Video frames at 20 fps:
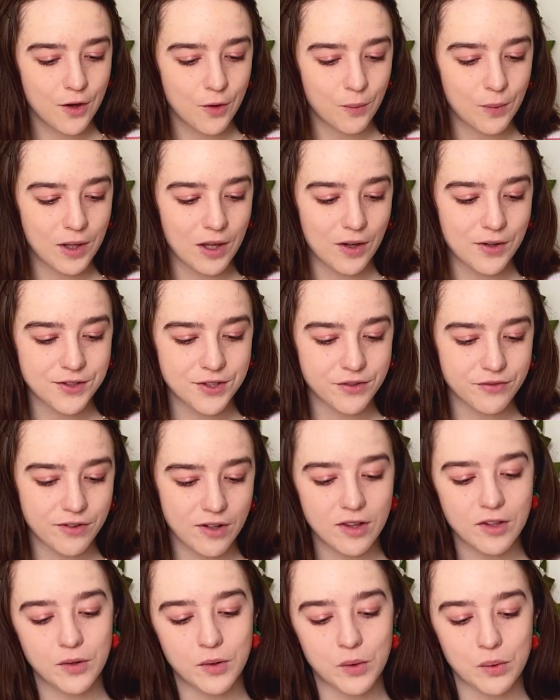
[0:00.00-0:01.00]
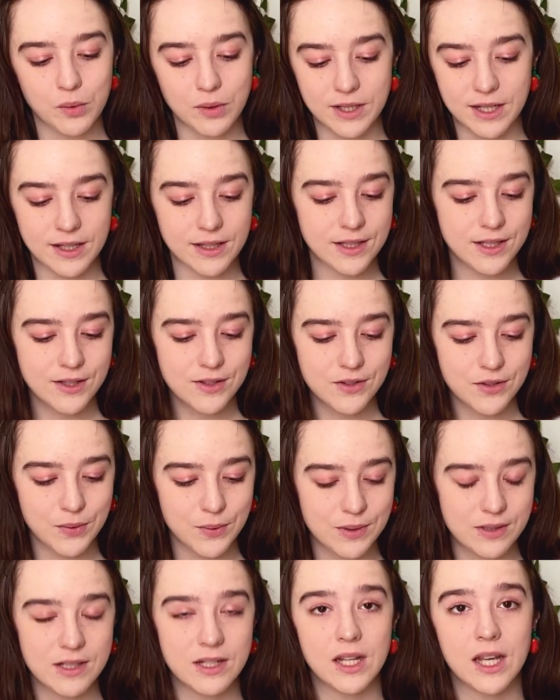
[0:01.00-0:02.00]
We also follow Cornelis, who
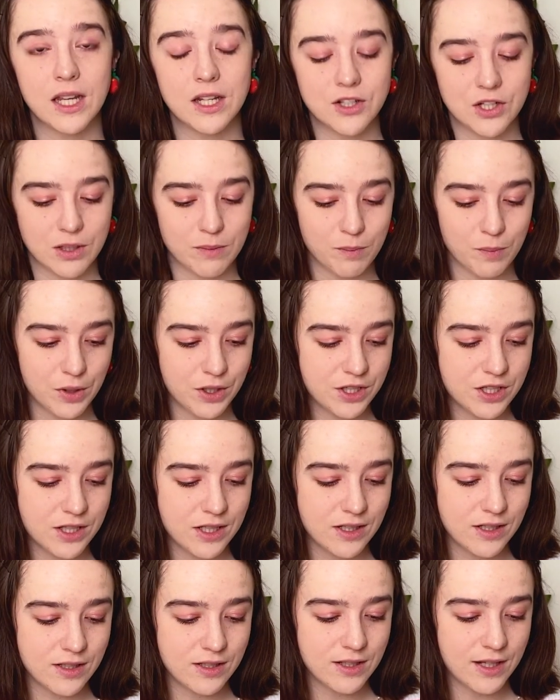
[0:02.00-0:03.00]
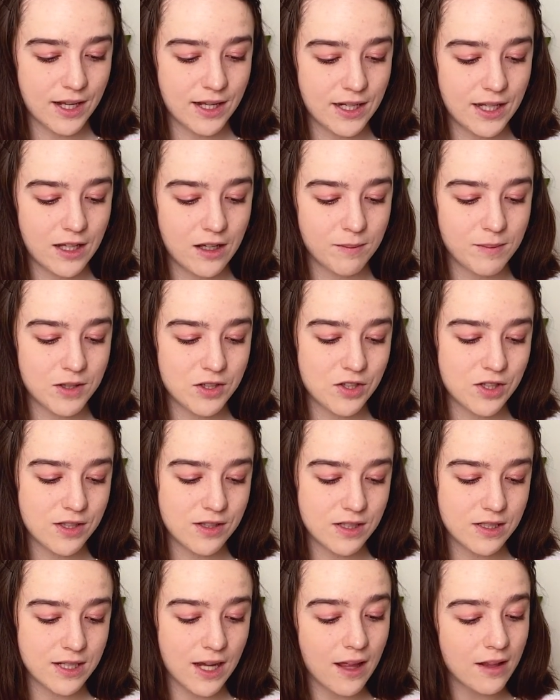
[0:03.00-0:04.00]
is an aging merchant, and he commissions
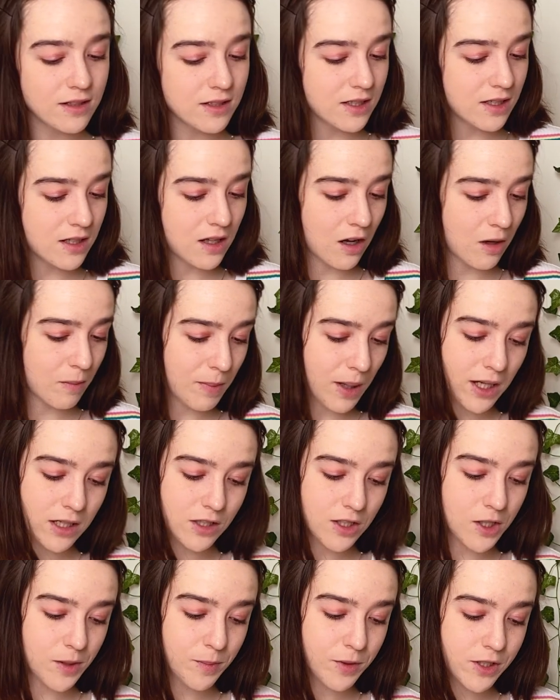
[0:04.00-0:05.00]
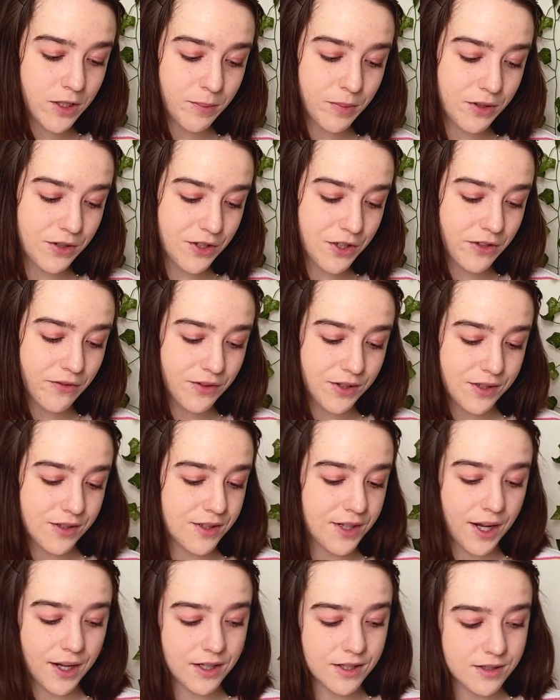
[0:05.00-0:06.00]
a talented young painter to preserve his
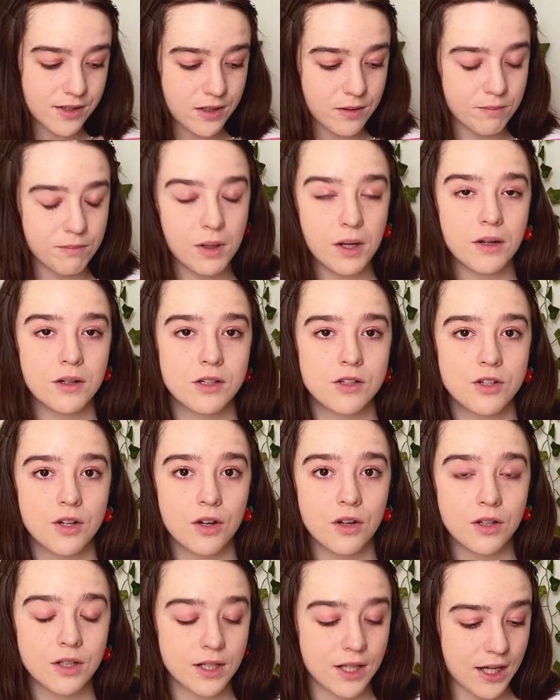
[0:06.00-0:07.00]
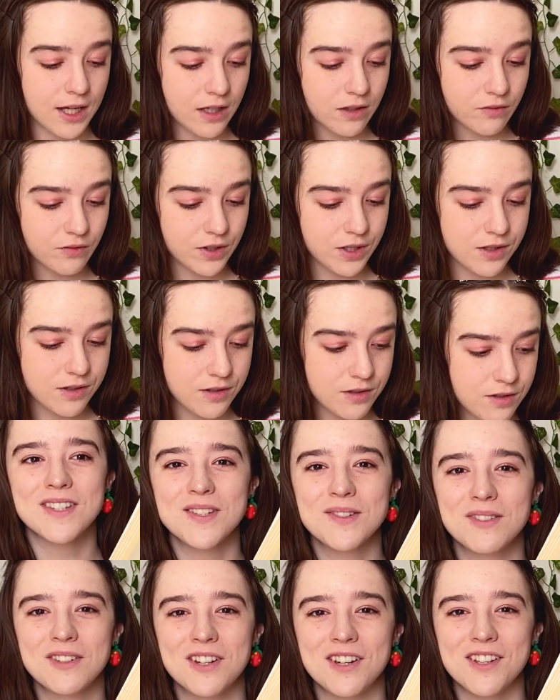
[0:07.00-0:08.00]
status and marriage on canvas. This
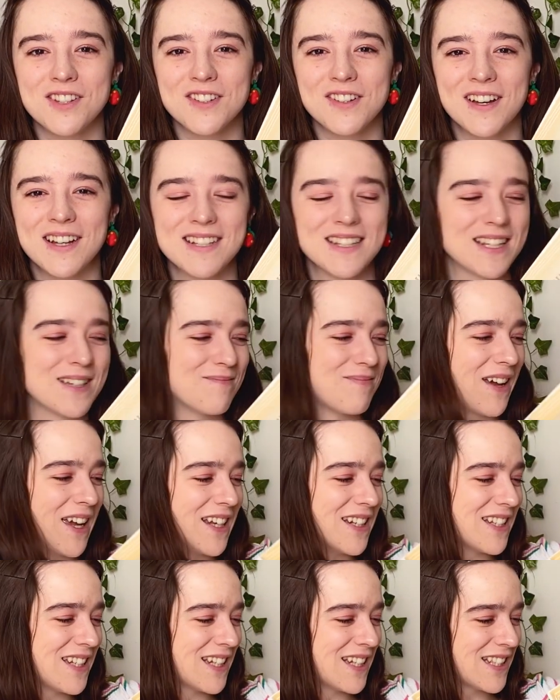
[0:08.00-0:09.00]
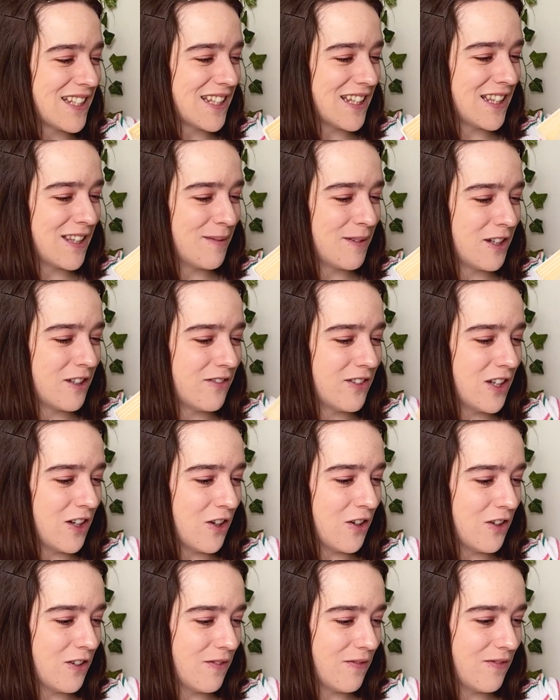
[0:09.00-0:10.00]
one also has like paintings in the middle of it.
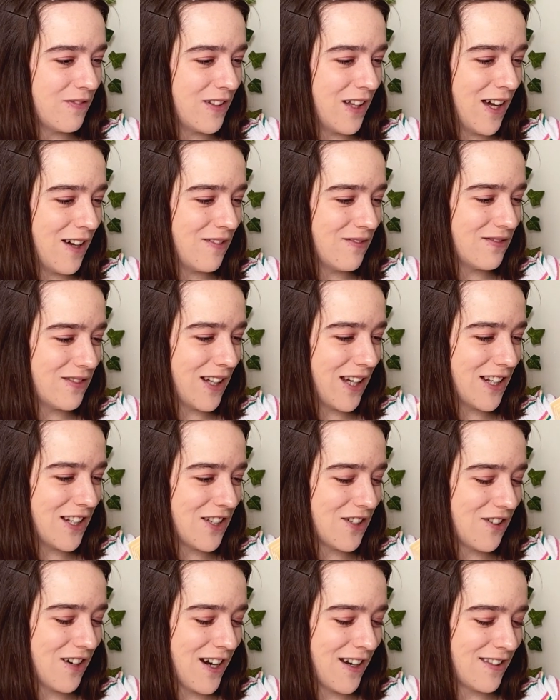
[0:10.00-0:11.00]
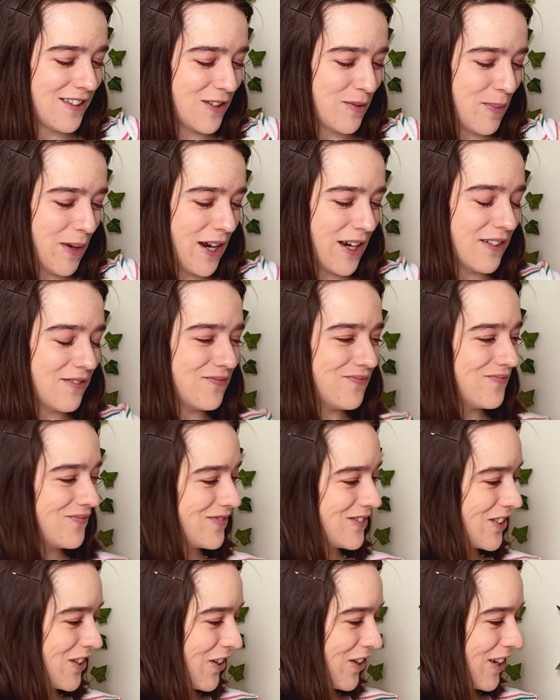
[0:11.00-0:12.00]
Oh, yeah, I just cracked the spine.
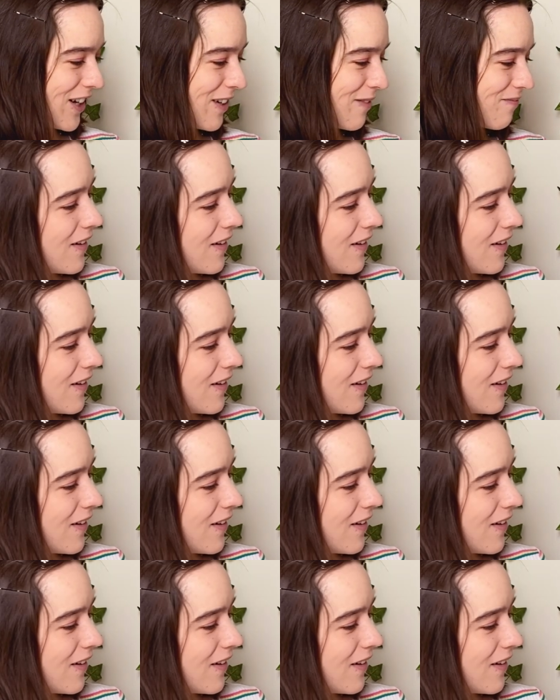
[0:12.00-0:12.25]
Sorry.